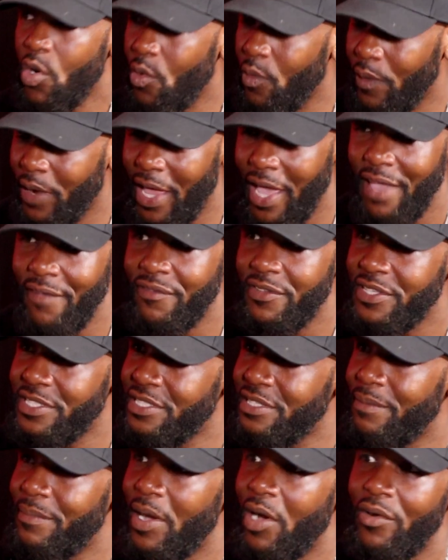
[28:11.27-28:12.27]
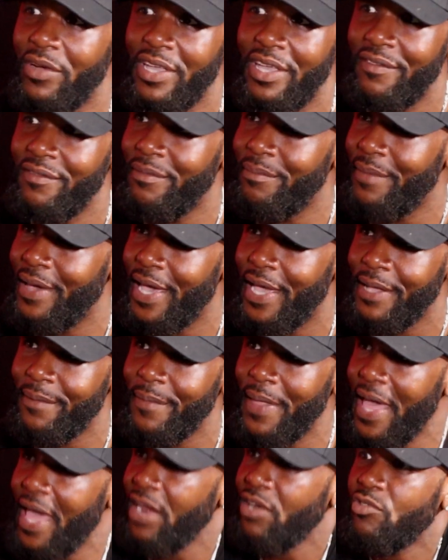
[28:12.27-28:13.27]
My whole life is about giving
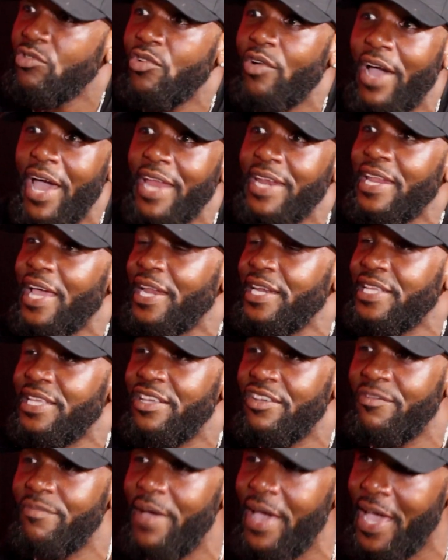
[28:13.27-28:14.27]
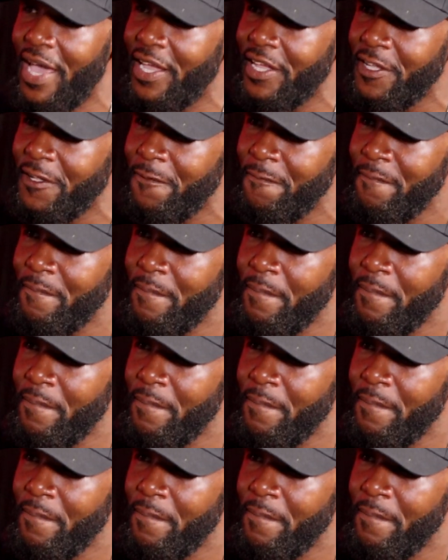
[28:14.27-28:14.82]
back. I don't know how not to give back.